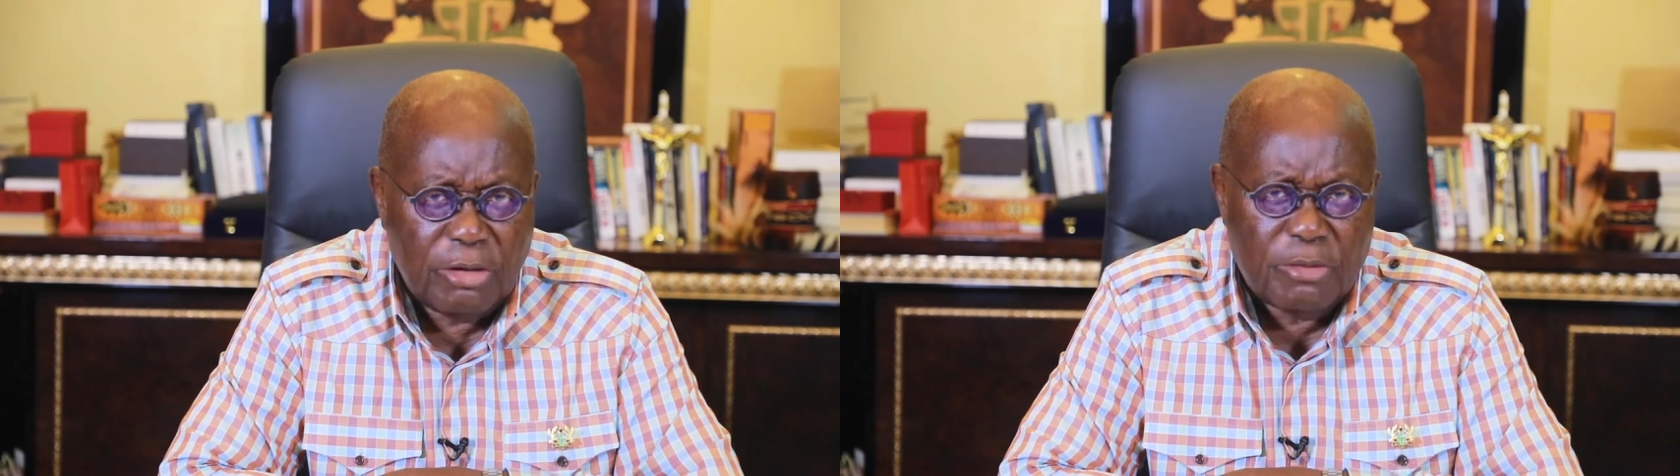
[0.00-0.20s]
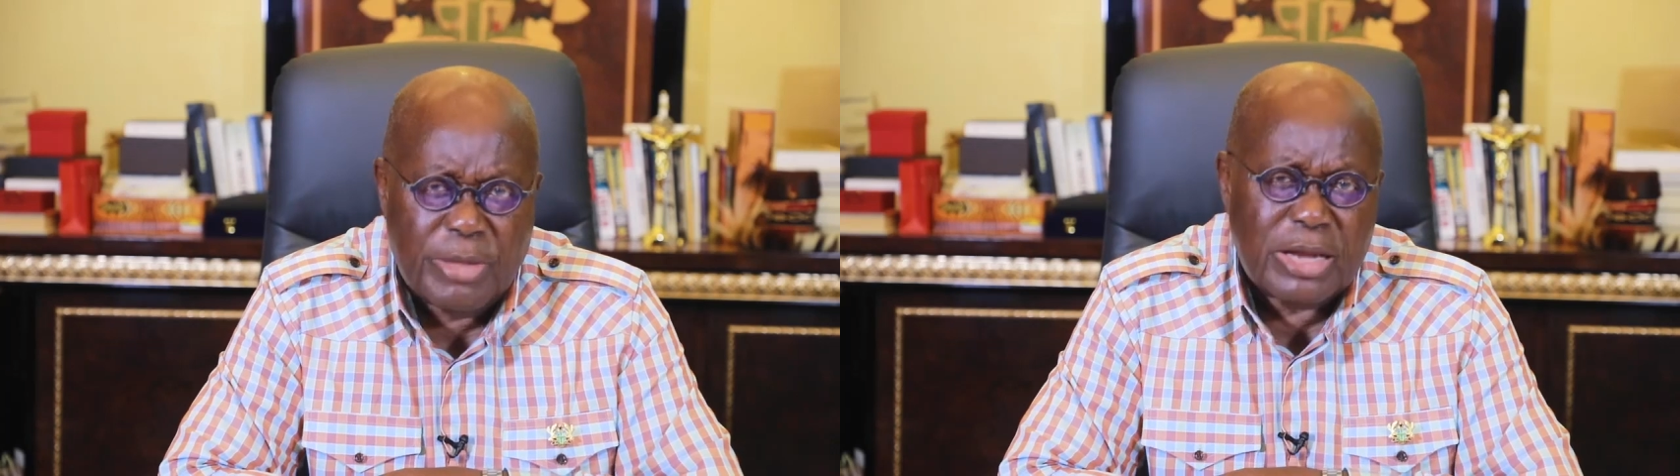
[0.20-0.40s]
I
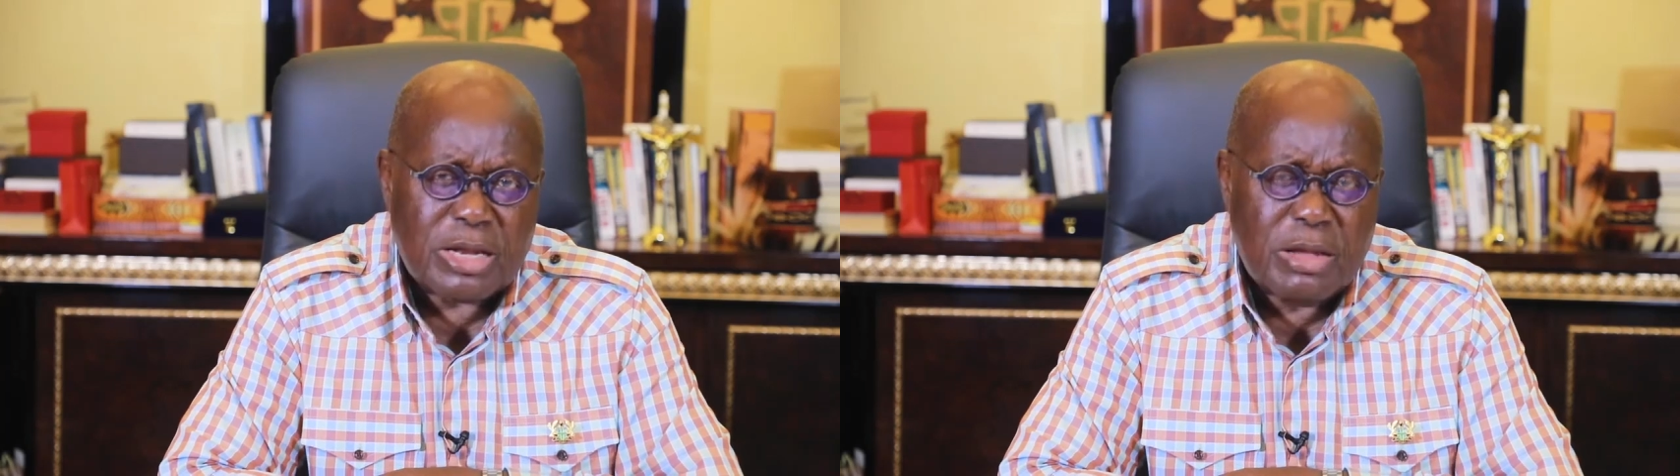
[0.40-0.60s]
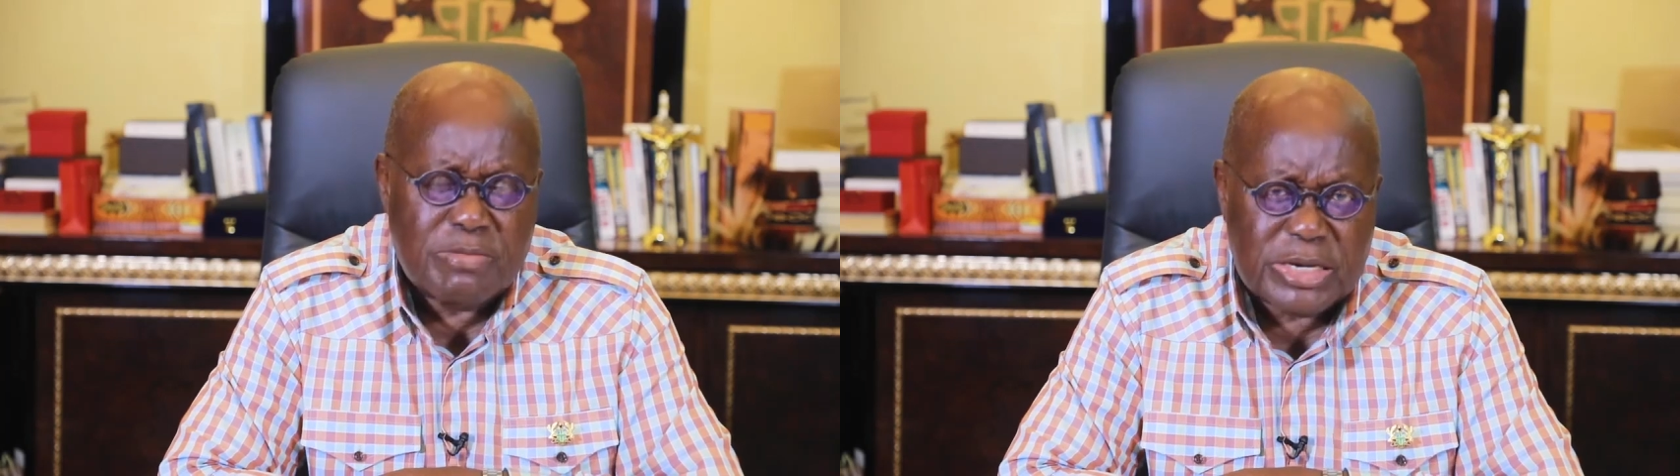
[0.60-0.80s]

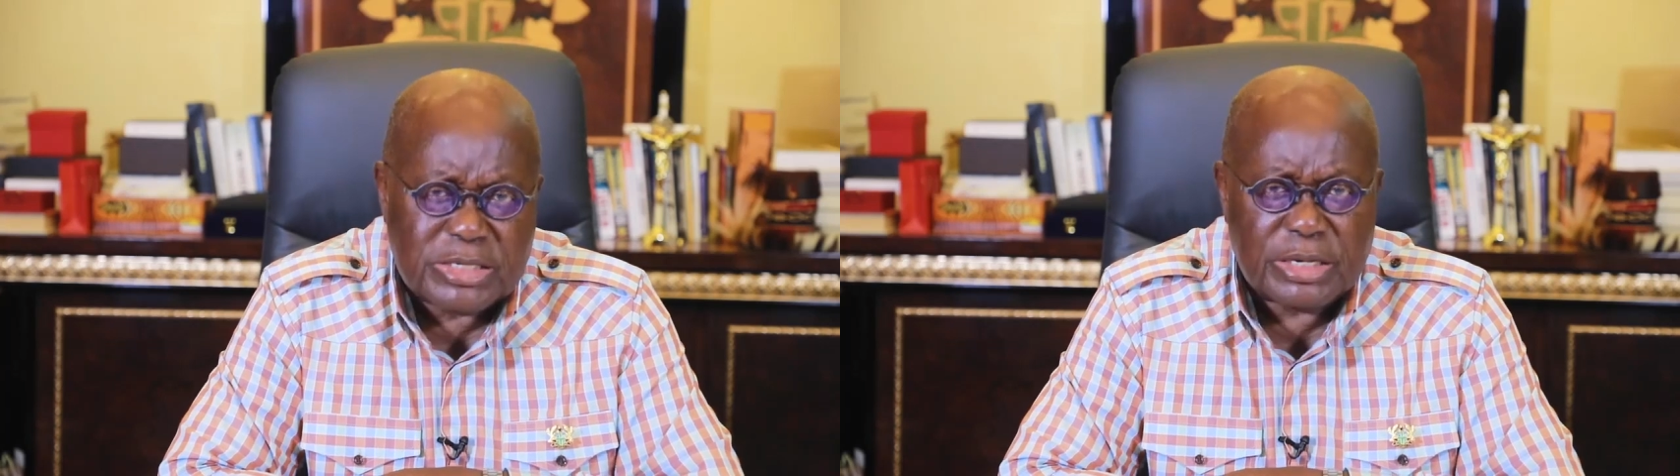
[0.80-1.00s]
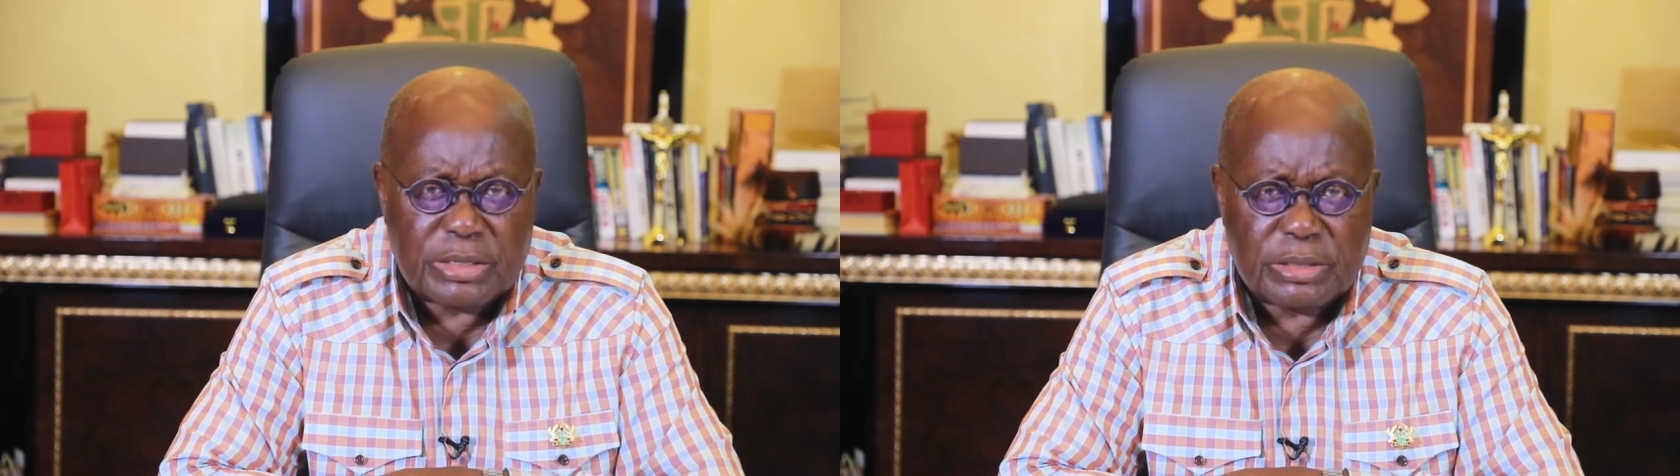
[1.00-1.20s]
remain
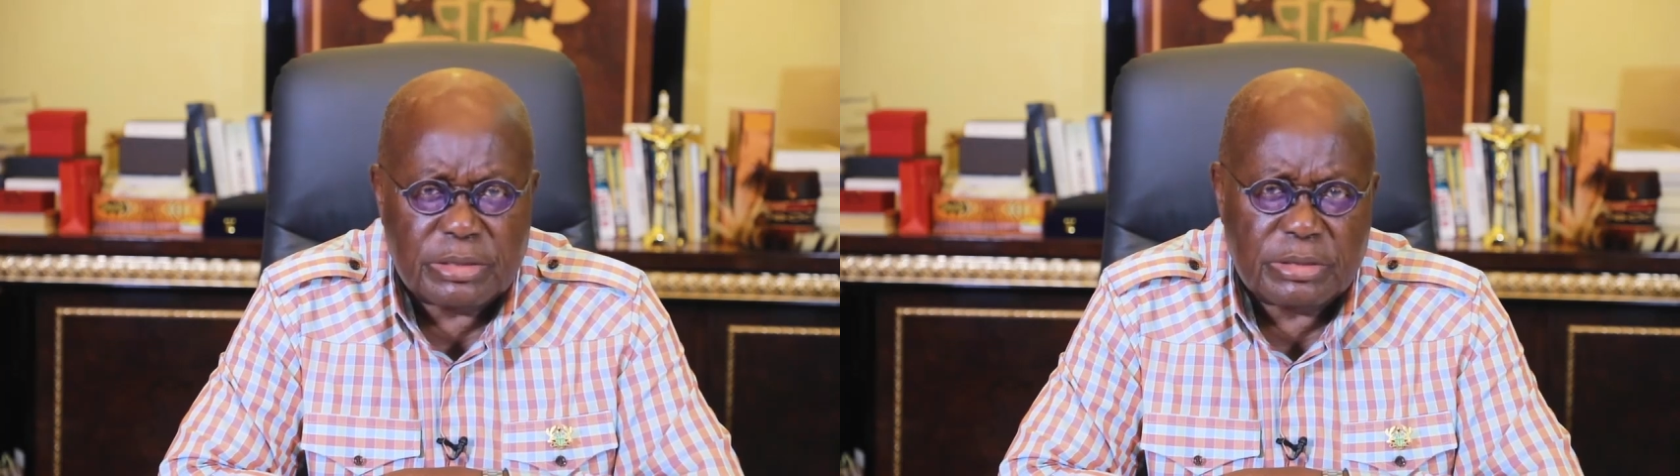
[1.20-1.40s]
committed